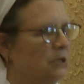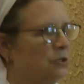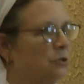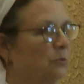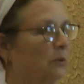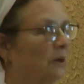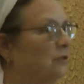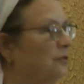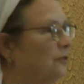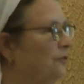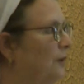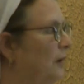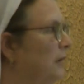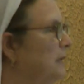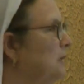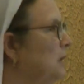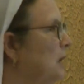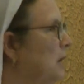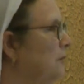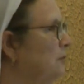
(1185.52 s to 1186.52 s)
wants to
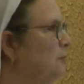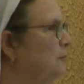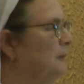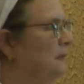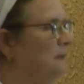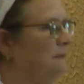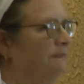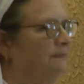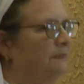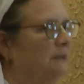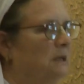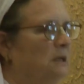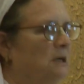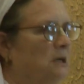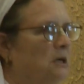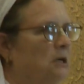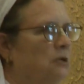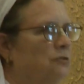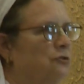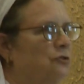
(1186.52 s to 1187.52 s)
find a husband.
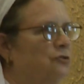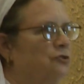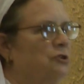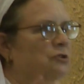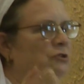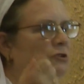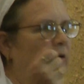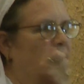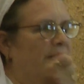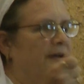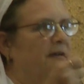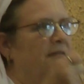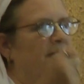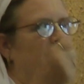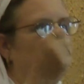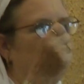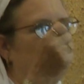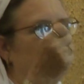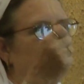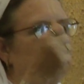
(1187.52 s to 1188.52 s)
So she's going
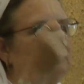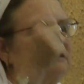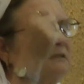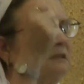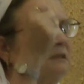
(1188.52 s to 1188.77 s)
around with this